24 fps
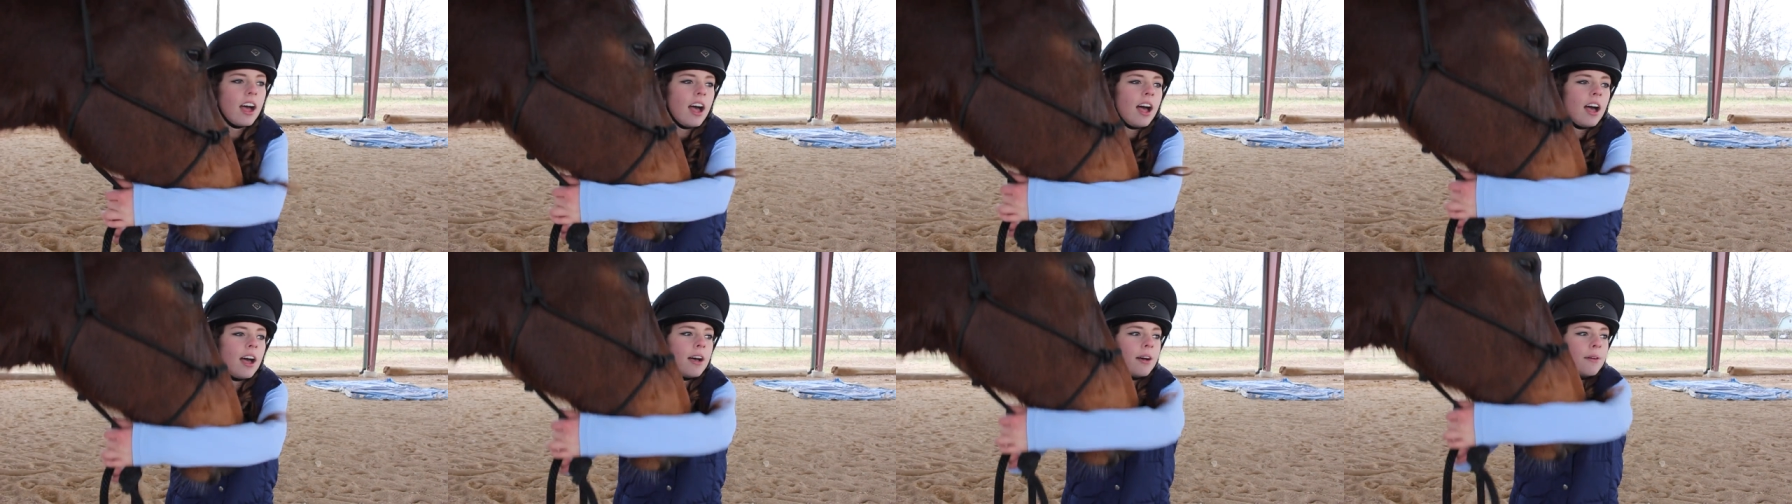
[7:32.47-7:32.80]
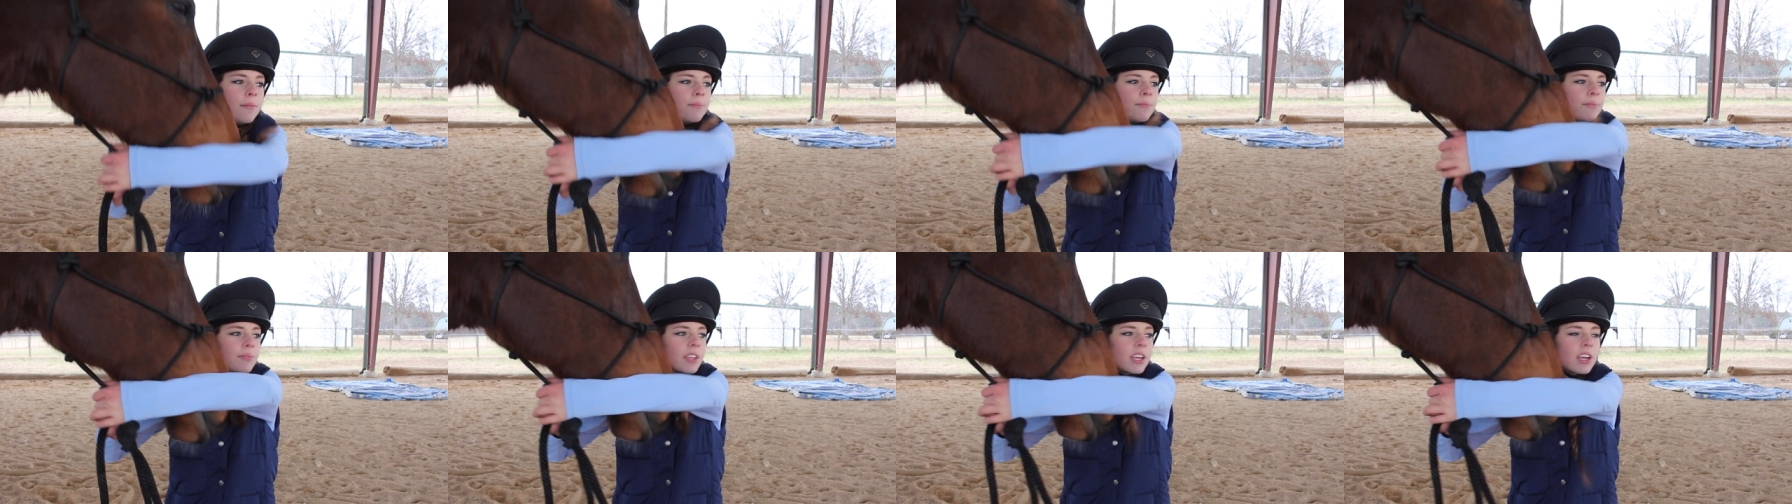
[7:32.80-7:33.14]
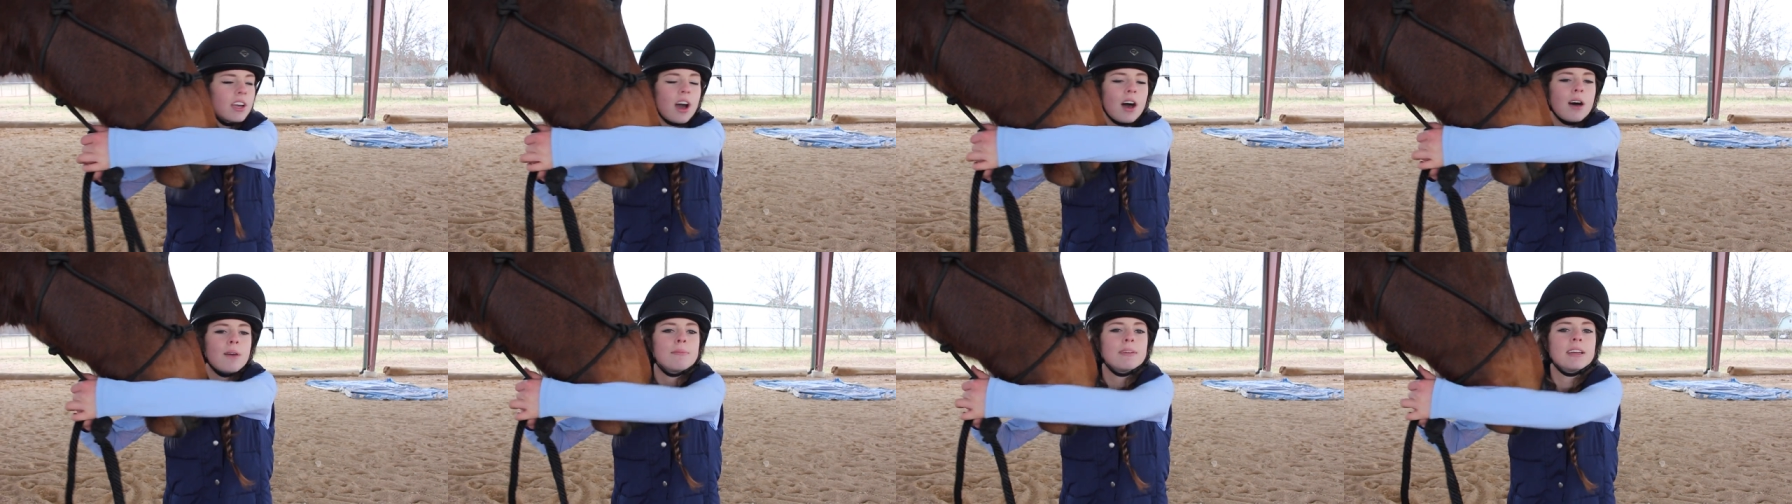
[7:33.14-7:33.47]
um,
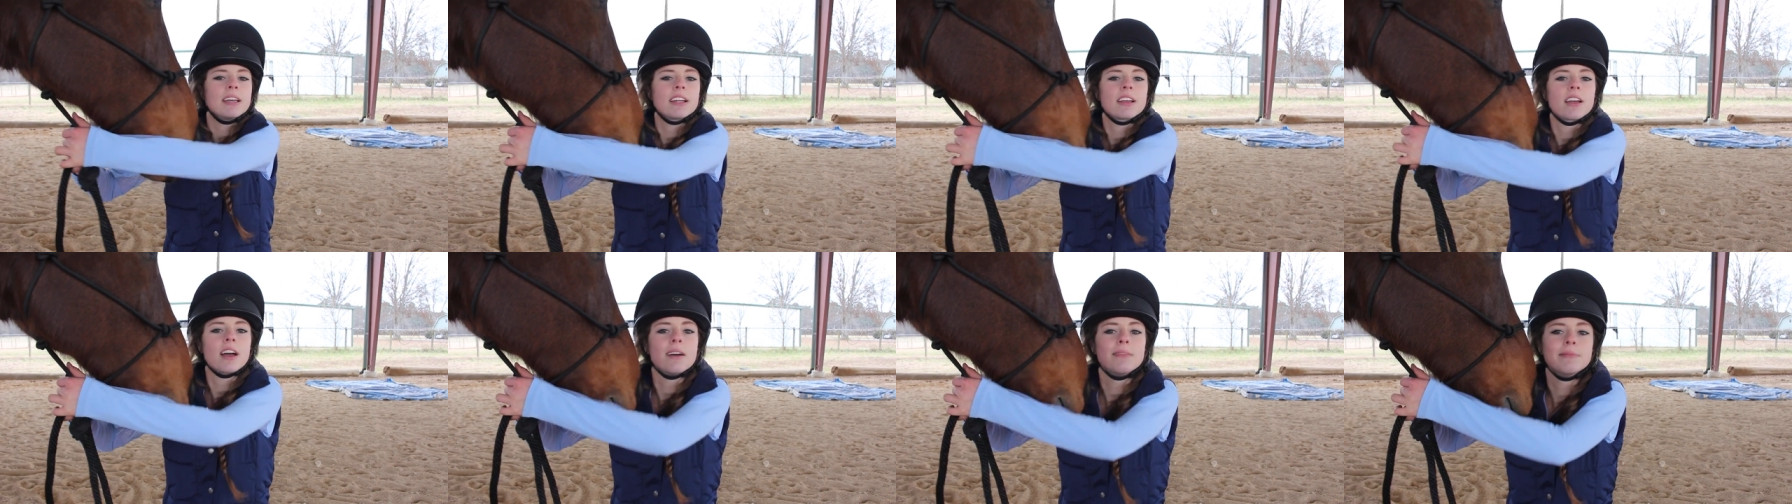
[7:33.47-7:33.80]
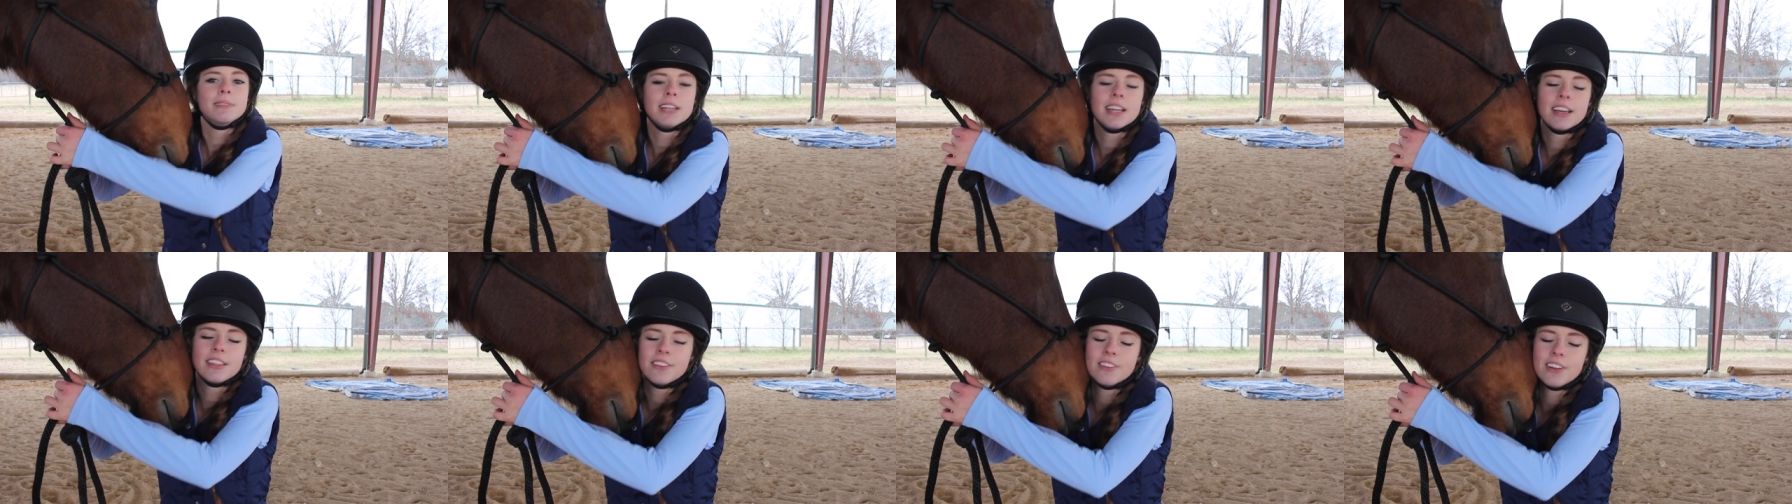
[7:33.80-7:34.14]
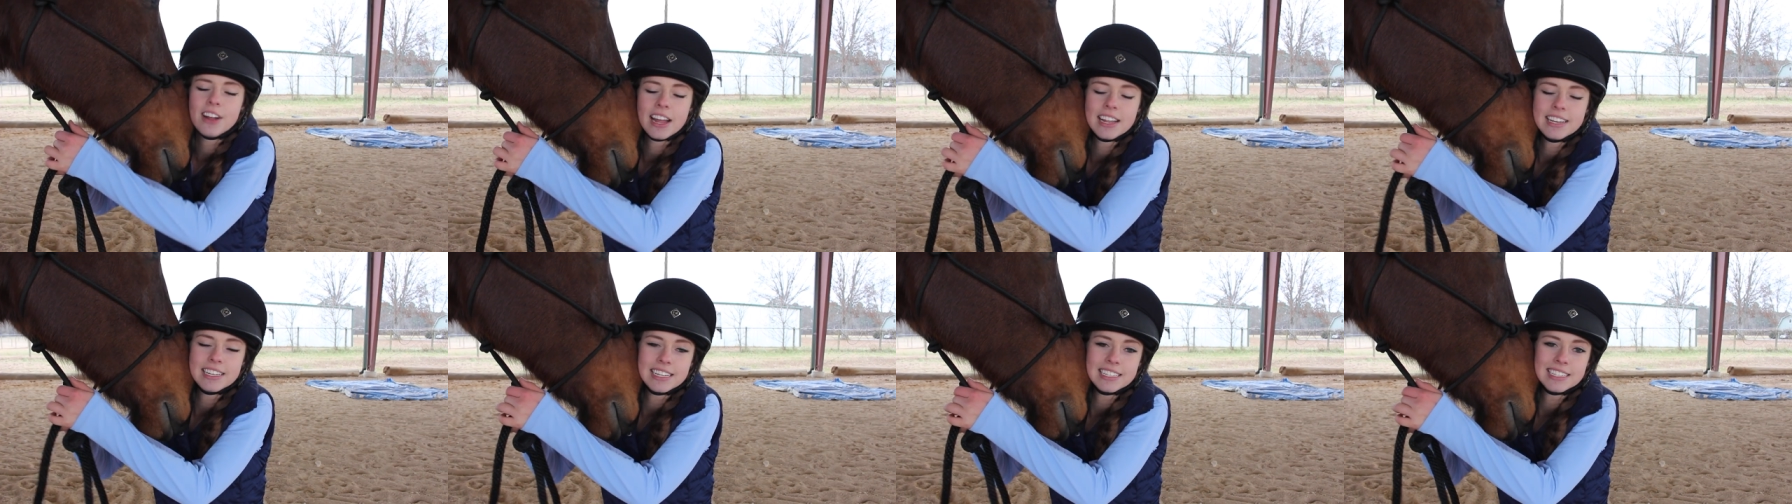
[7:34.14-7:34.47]
comment comment other
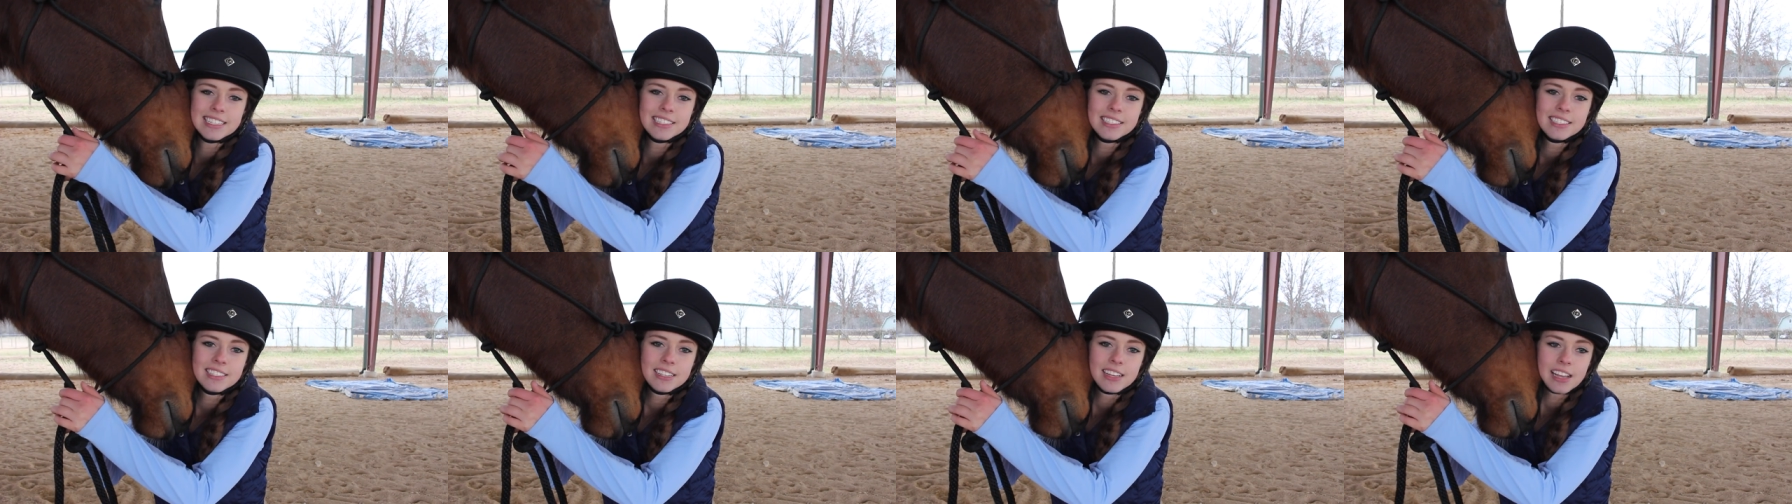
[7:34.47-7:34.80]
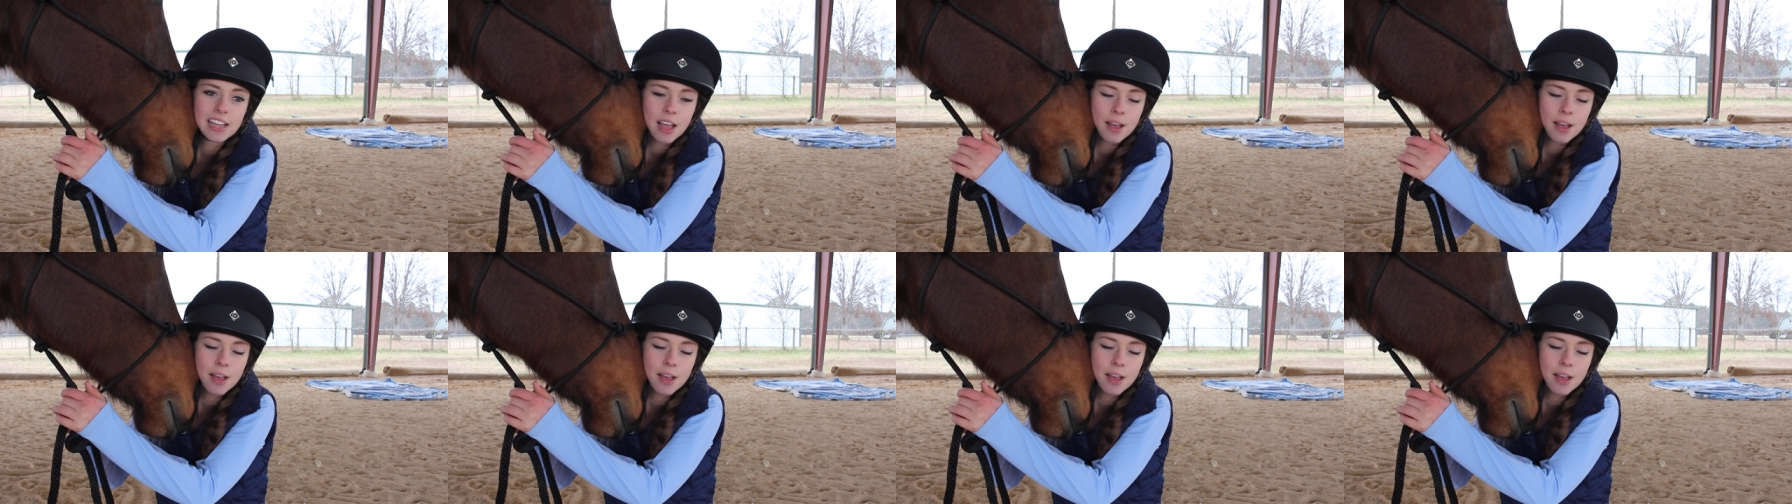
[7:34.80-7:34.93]
ideas.